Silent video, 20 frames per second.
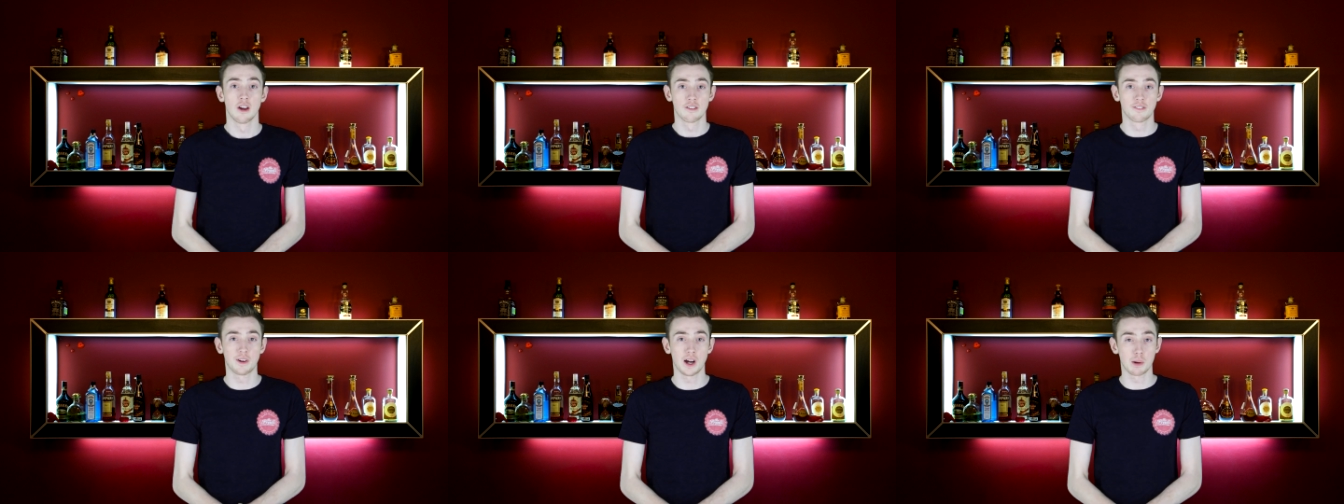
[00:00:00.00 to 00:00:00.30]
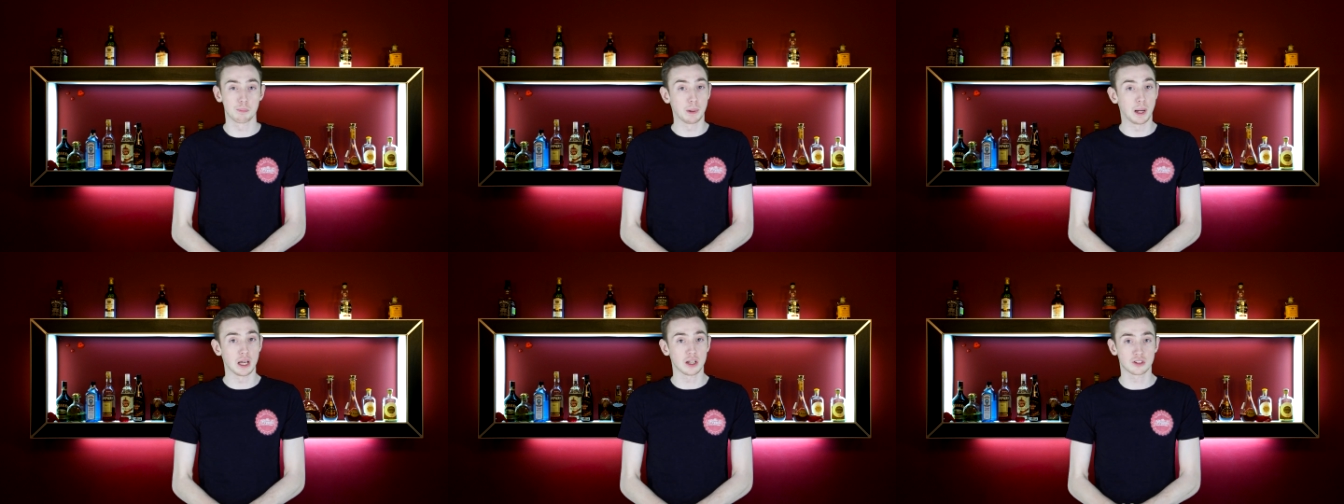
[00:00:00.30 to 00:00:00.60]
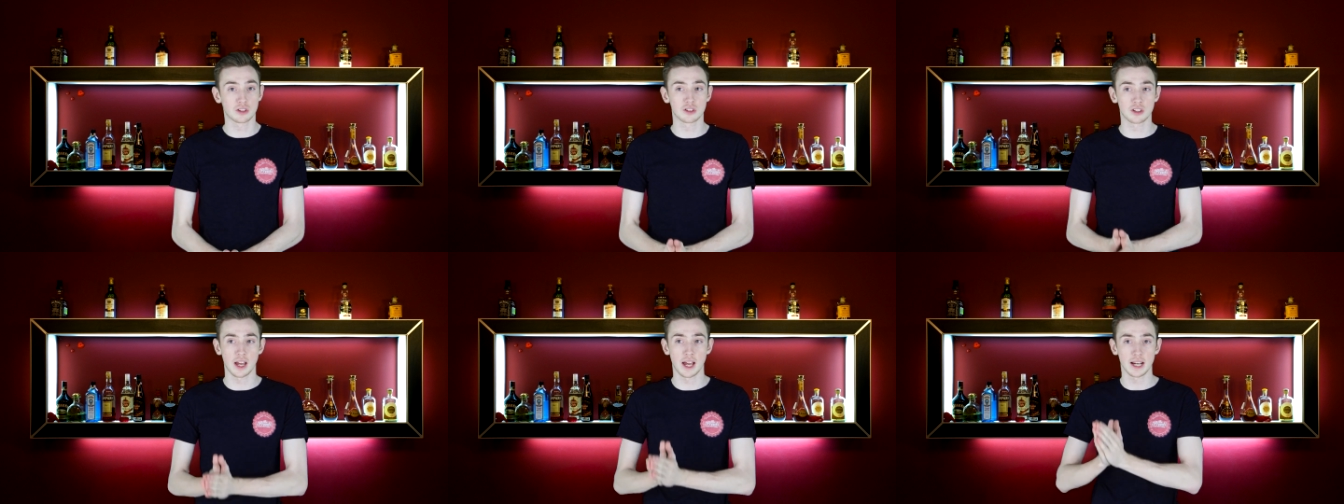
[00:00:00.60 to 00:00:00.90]
Fat
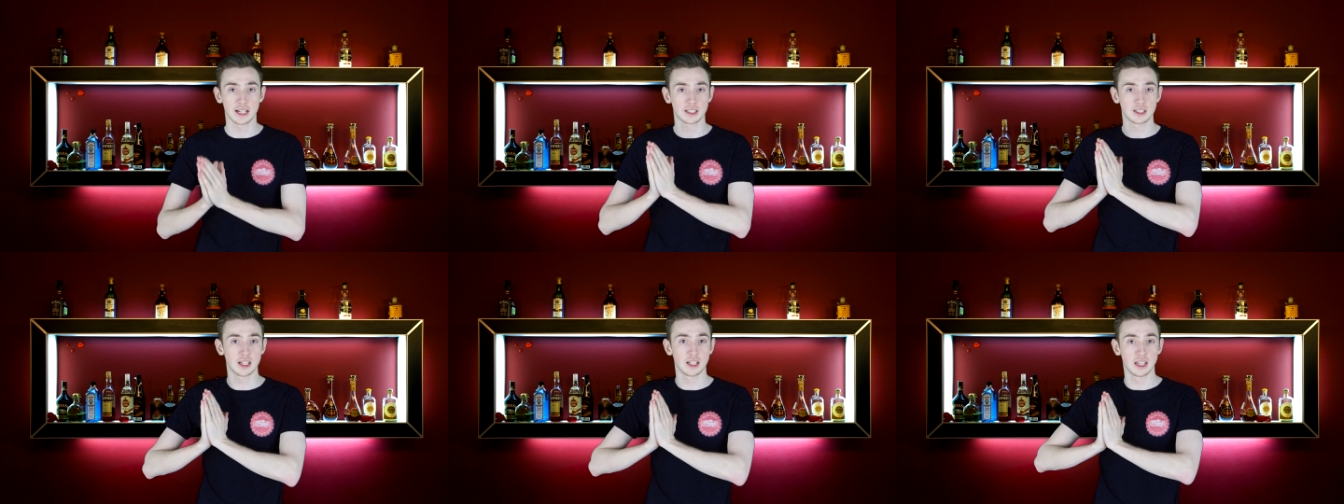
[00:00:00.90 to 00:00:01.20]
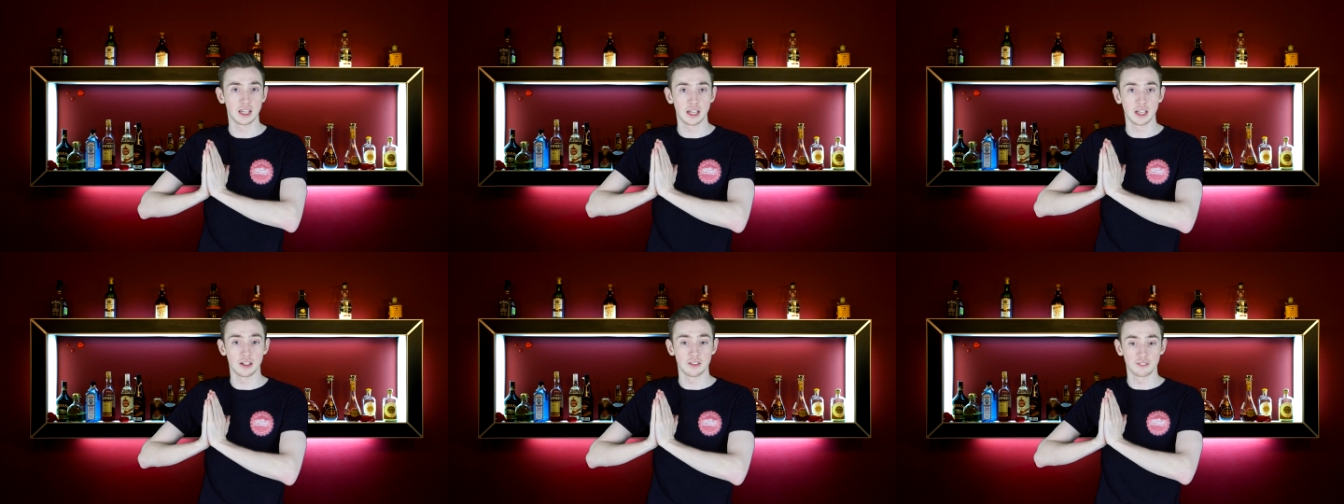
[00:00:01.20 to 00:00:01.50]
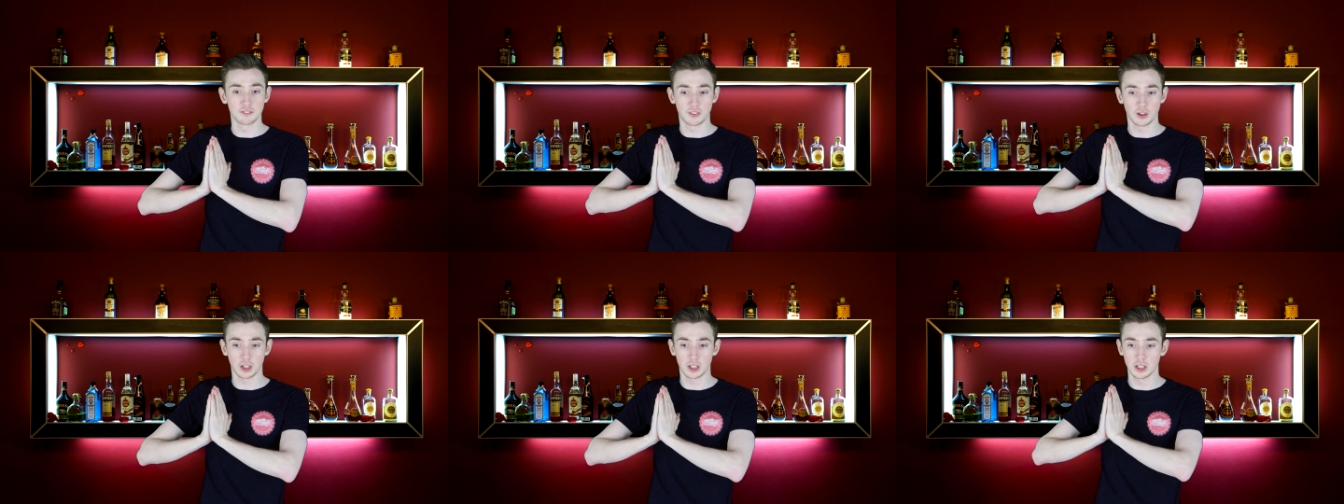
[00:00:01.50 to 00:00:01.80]
Bastard's accent
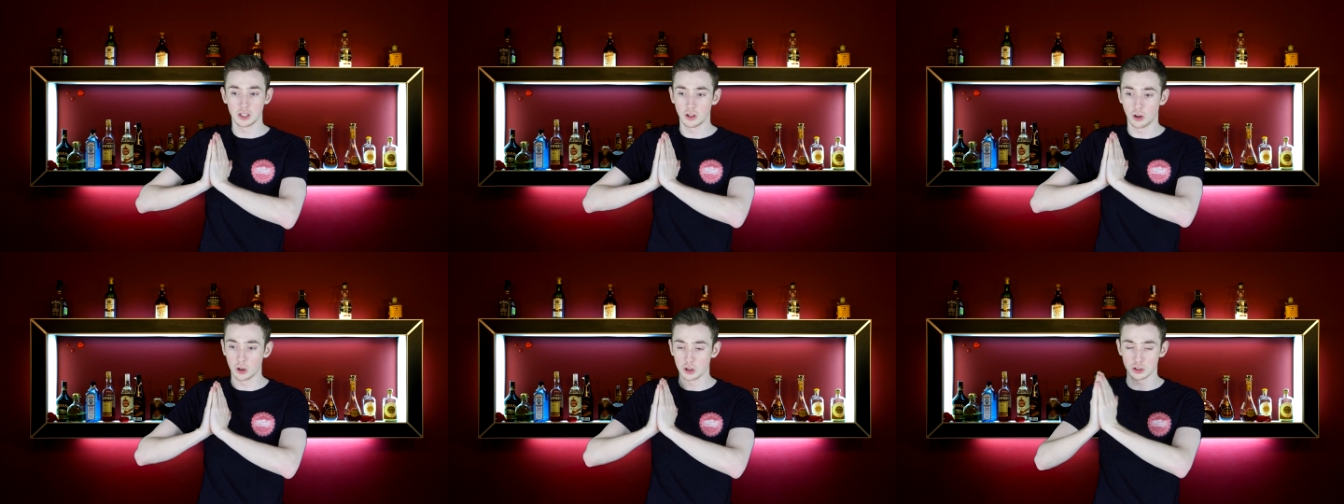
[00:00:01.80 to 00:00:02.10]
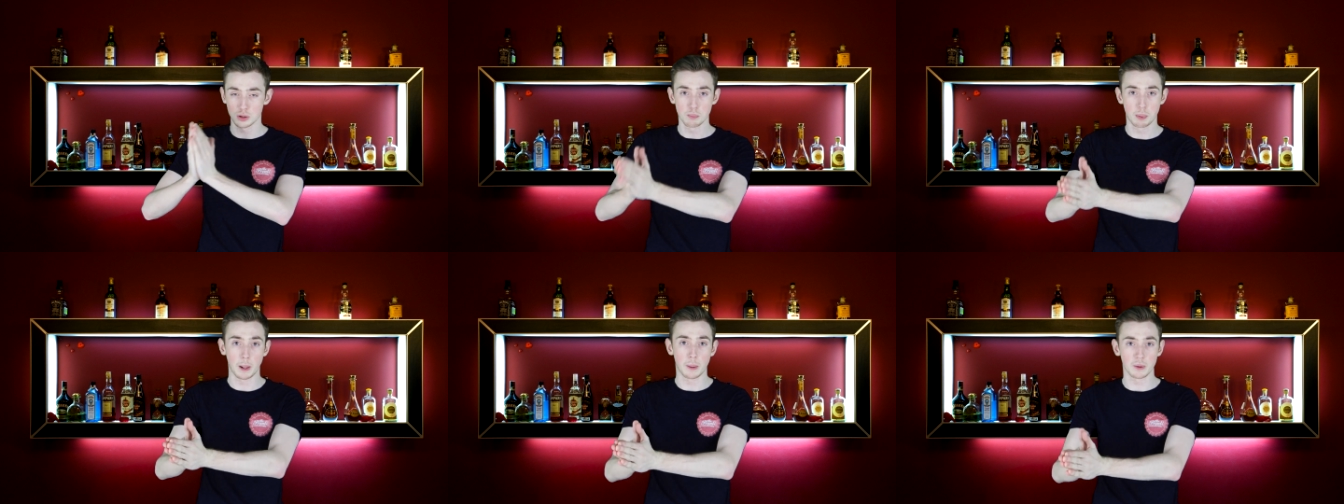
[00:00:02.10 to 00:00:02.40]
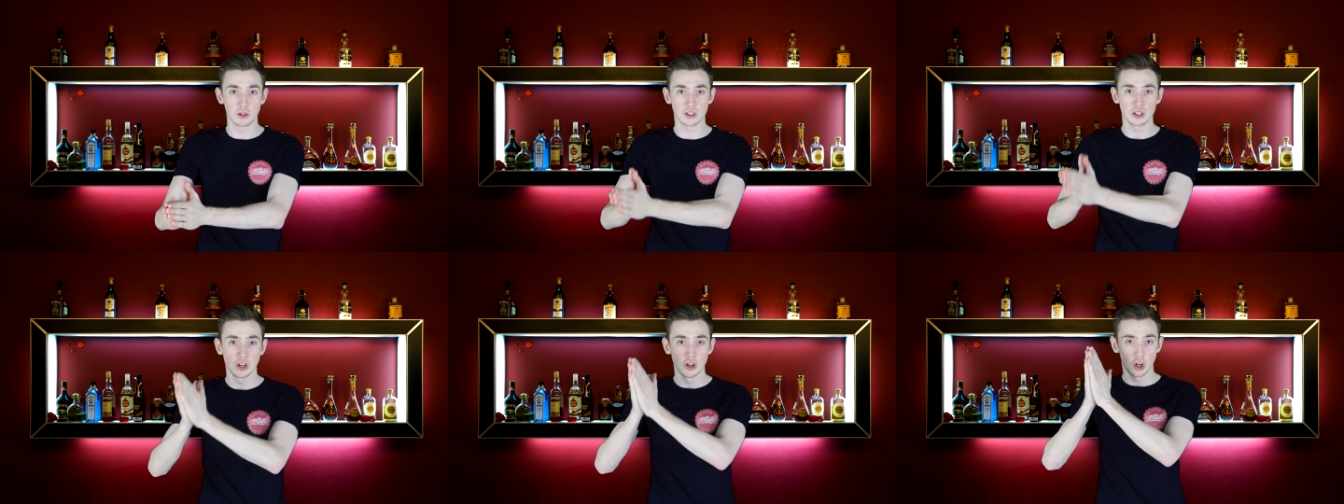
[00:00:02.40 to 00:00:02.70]
in fucking Austin
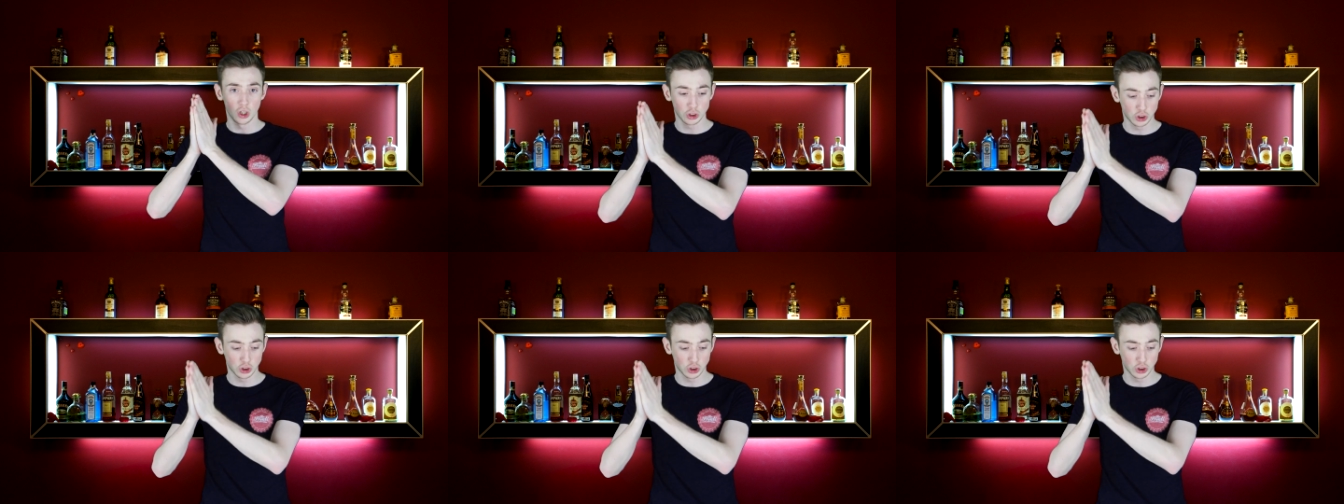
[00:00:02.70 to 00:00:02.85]
Powers,